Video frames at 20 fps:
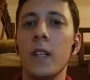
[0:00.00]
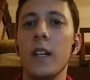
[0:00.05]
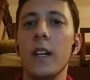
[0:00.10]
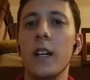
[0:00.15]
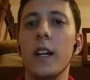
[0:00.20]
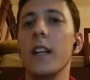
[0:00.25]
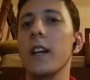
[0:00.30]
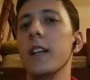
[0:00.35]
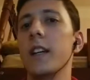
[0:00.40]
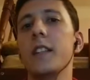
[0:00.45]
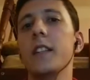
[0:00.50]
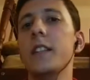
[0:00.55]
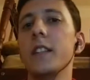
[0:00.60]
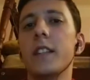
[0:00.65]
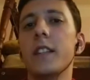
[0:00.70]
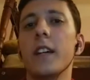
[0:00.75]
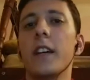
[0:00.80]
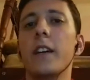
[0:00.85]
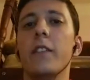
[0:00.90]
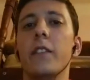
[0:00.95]
and I
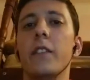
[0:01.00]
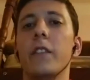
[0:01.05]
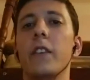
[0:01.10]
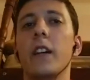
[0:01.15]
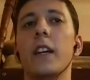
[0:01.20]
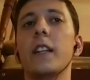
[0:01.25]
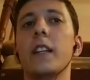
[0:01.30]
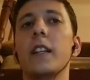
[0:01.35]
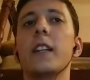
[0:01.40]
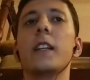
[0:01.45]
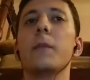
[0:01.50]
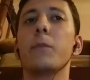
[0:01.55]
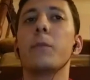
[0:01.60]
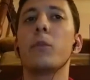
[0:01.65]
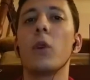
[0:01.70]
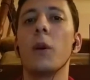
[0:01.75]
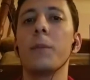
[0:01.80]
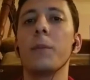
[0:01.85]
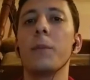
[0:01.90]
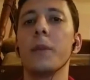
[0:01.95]
didn't have had any
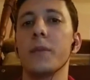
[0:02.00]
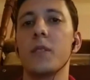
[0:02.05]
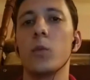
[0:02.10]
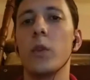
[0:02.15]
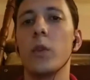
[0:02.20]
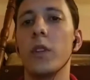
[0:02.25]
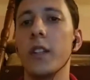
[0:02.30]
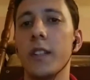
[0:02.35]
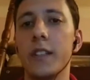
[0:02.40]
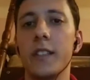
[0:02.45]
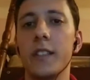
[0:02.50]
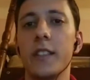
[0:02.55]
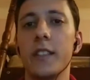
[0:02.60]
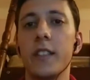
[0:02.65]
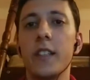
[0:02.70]
problems with it.